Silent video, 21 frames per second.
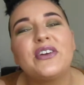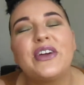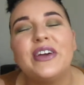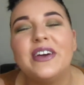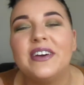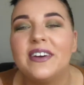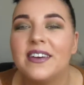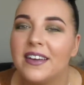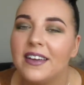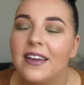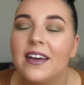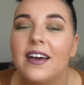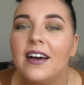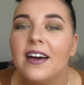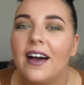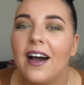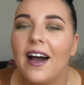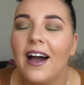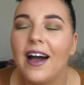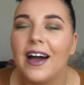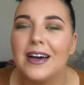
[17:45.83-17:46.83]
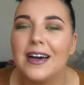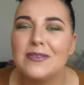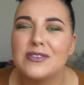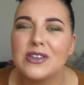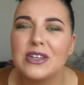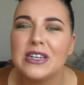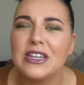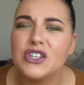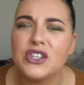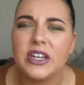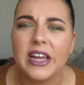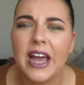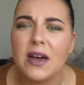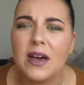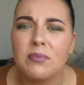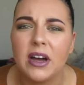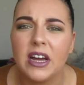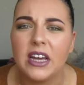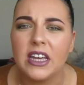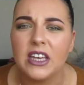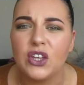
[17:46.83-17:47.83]
So I literally had
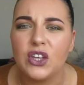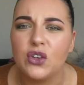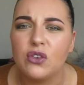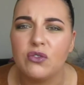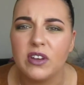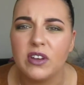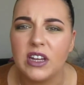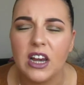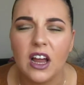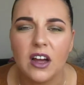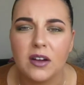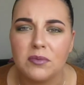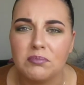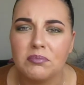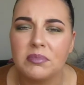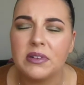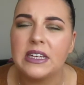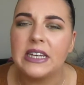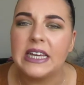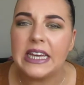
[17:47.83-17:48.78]
my UV lamp